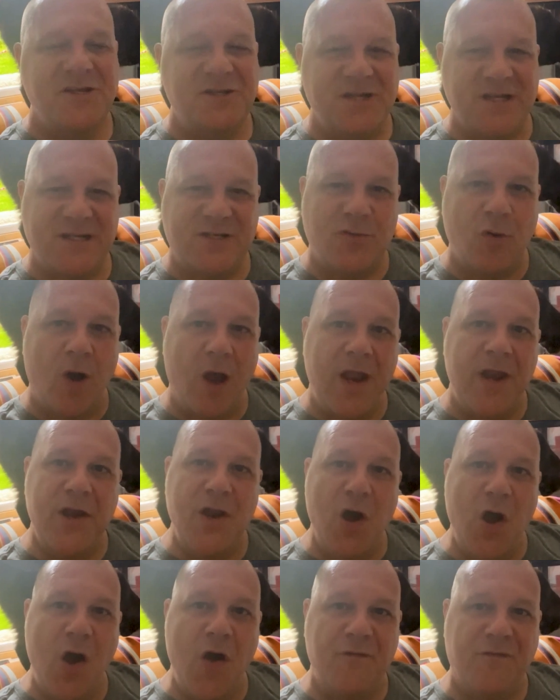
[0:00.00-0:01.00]
she's quite a
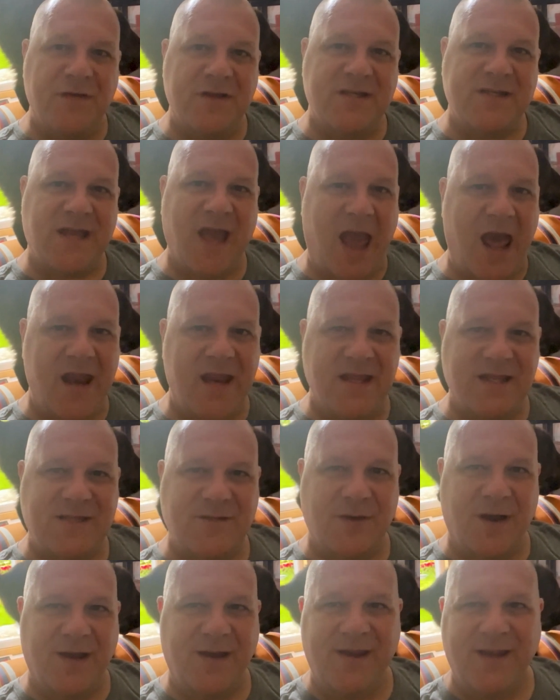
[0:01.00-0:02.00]
nervous cat, this
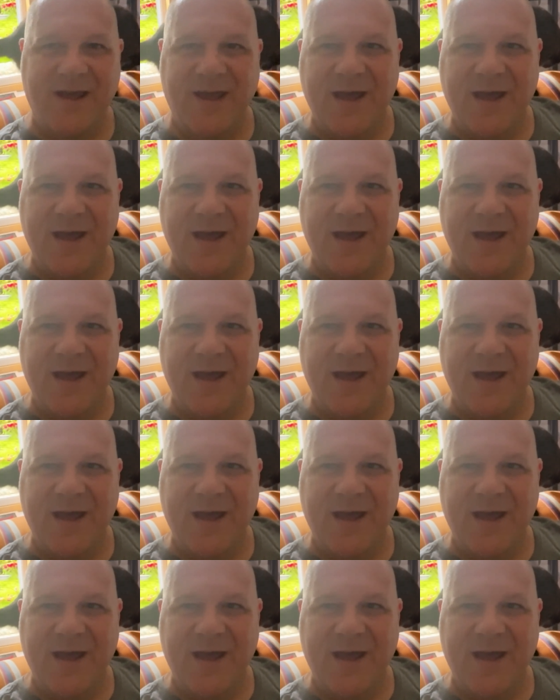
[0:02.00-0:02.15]
one.